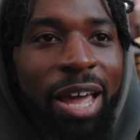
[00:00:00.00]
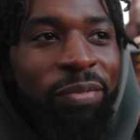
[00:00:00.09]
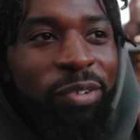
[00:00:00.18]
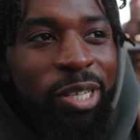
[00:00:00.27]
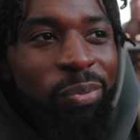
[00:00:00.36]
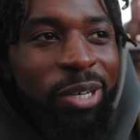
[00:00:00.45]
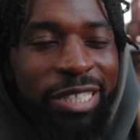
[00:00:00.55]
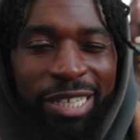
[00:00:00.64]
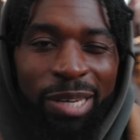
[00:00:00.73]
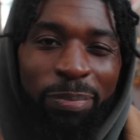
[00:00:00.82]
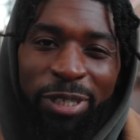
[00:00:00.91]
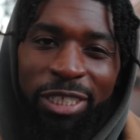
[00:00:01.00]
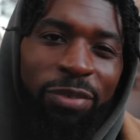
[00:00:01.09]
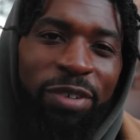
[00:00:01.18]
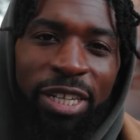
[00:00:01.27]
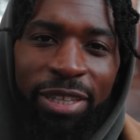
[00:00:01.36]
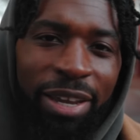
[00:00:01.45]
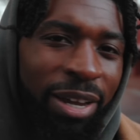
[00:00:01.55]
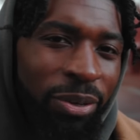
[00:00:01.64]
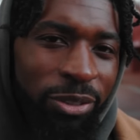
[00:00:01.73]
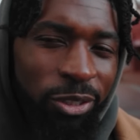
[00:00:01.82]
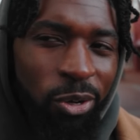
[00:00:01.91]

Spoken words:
I didn't really want to take pictures of anything else.